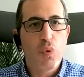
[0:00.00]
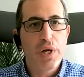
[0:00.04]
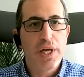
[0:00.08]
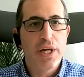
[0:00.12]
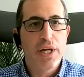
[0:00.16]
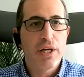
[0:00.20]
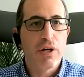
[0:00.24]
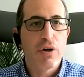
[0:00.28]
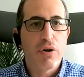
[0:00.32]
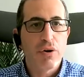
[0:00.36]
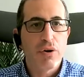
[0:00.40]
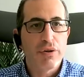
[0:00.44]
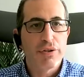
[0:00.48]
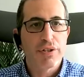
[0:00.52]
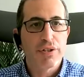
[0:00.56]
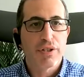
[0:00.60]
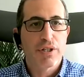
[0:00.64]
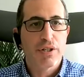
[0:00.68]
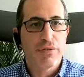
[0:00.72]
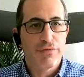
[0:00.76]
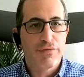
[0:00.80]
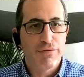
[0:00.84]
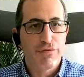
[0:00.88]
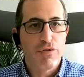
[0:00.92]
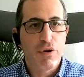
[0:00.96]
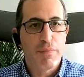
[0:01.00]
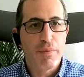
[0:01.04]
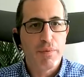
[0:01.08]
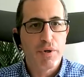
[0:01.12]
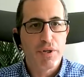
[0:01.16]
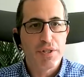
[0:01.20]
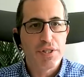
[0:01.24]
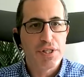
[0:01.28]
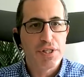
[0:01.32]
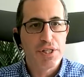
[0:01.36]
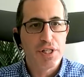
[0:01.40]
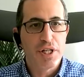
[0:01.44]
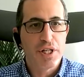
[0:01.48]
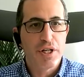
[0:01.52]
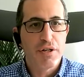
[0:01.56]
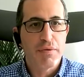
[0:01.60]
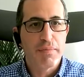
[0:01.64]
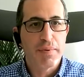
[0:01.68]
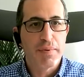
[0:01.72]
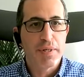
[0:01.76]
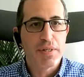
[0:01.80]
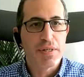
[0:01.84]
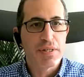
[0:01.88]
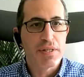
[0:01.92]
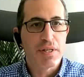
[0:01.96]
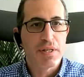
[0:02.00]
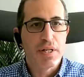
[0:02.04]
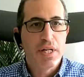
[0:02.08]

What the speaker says: got from consumers.